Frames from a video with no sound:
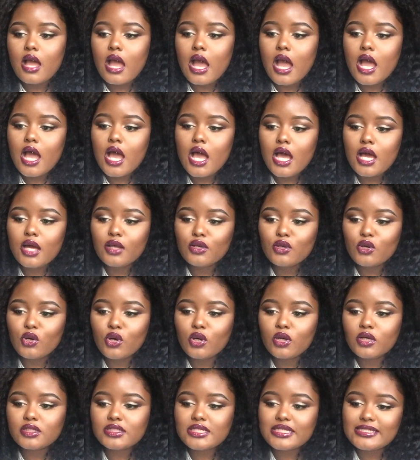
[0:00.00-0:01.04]
How
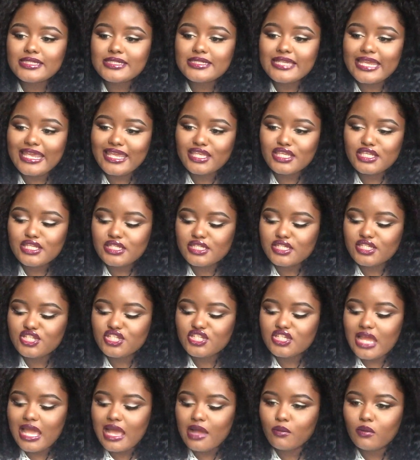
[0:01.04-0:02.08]
long does it take you to
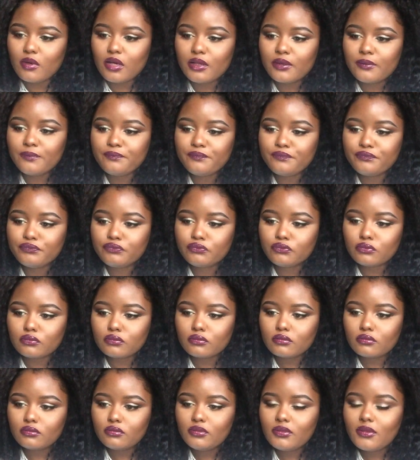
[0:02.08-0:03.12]
shower?
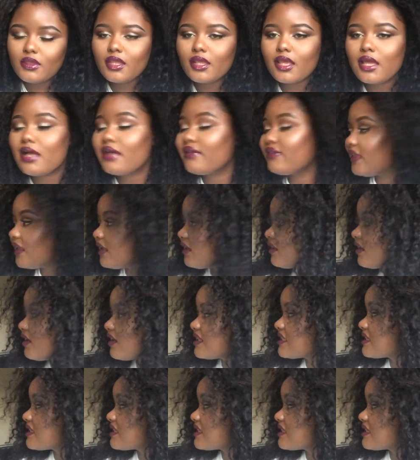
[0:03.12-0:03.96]
I think you